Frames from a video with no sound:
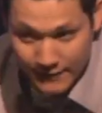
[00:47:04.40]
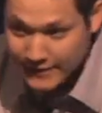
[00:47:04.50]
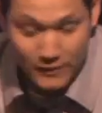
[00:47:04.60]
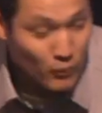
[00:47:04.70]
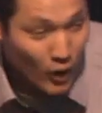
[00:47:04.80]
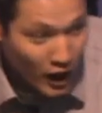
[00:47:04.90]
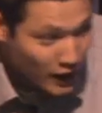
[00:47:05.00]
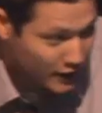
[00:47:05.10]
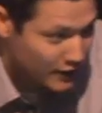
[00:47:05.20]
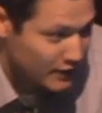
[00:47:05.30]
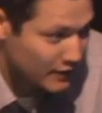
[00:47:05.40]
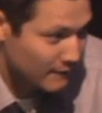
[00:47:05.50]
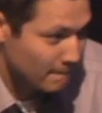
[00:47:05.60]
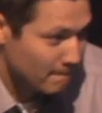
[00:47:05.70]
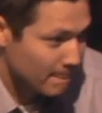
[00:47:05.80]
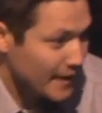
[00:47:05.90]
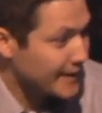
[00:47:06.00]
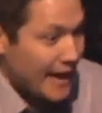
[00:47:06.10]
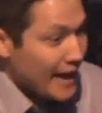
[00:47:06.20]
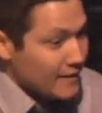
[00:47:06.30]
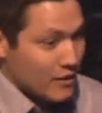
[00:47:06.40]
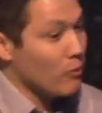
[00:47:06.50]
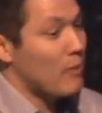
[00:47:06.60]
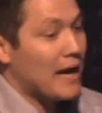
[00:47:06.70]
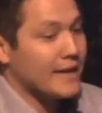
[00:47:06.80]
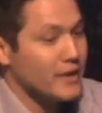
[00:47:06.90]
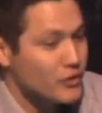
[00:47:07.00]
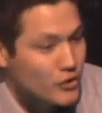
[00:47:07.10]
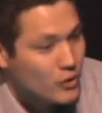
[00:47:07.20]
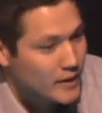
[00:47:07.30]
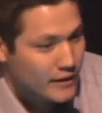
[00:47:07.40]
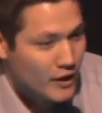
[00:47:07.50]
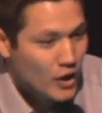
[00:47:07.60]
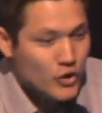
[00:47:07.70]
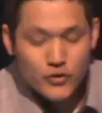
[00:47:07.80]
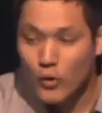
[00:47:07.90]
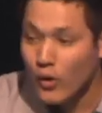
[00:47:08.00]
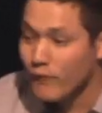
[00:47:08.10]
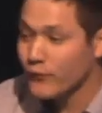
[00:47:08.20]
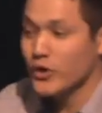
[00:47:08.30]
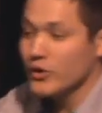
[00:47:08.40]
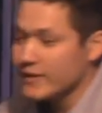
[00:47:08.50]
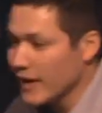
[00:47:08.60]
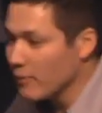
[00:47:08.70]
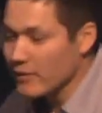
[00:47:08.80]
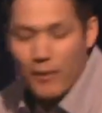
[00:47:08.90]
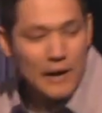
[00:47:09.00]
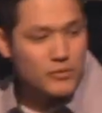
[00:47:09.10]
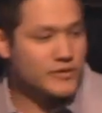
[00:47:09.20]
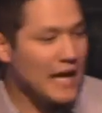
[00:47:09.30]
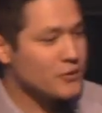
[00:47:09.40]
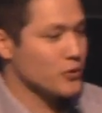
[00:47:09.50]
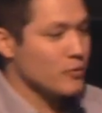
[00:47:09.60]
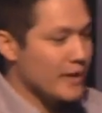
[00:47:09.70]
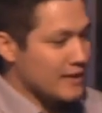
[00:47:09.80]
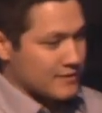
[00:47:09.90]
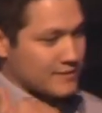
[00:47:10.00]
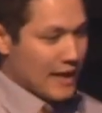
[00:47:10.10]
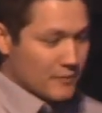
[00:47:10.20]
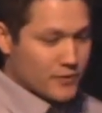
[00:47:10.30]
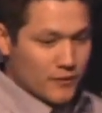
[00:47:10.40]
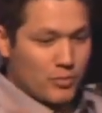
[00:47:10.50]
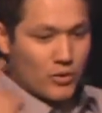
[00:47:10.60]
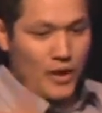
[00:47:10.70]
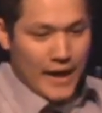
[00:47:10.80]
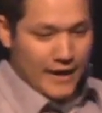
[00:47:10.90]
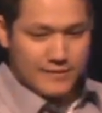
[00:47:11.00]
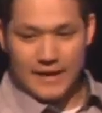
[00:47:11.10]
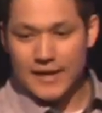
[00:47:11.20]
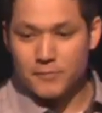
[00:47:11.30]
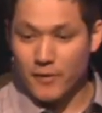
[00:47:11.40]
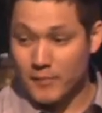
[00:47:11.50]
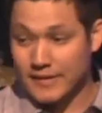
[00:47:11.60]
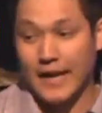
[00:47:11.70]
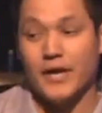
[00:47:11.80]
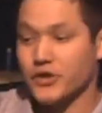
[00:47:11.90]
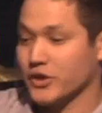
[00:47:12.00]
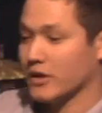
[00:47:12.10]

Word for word: it didn't work. They can't go back and do it. So for you to tell me the Bible's not true because it's not observable and it's not experimentation,